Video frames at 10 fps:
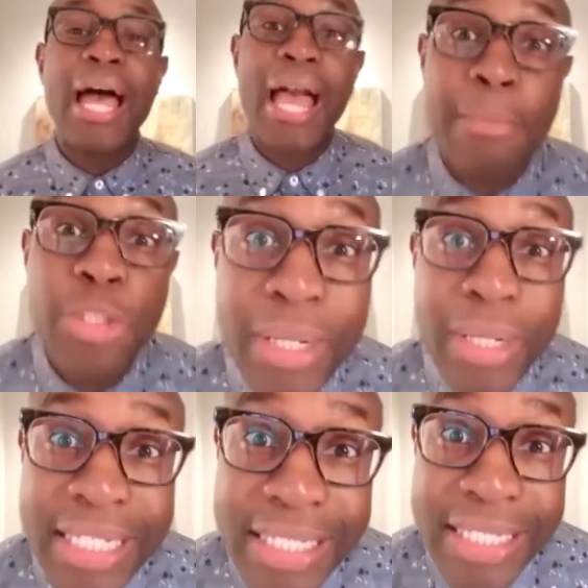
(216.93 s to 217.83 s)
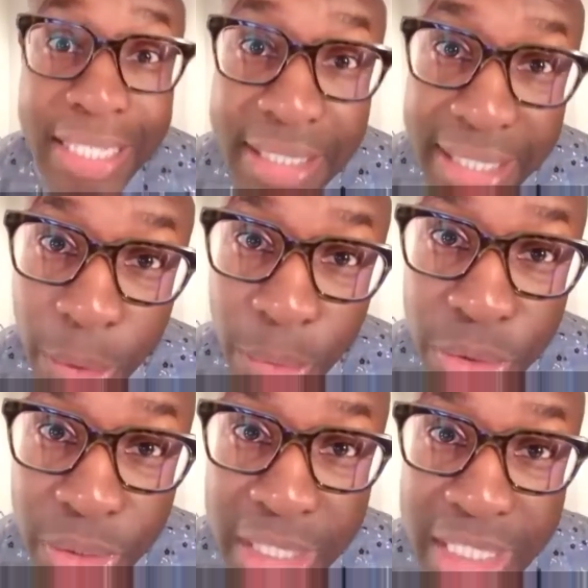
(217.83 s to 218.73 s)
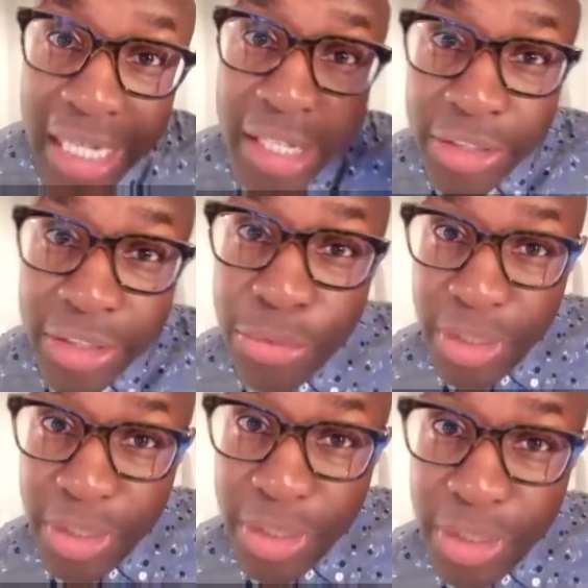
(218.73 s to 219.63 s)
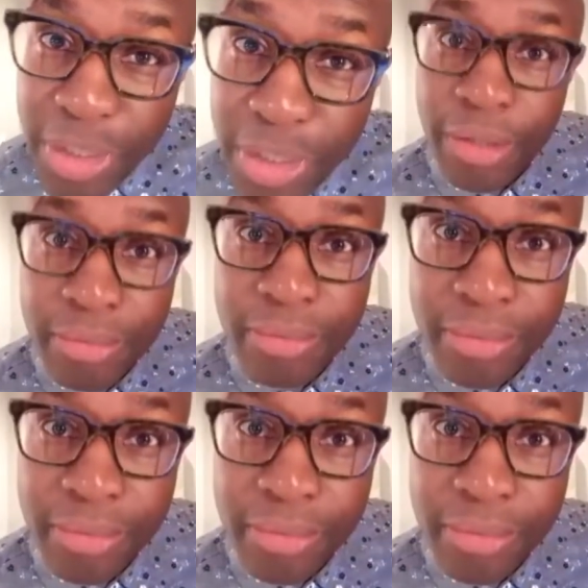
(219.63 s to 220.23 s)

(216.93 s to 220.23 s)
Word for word: and I'm 26 now. So this is like three years ago.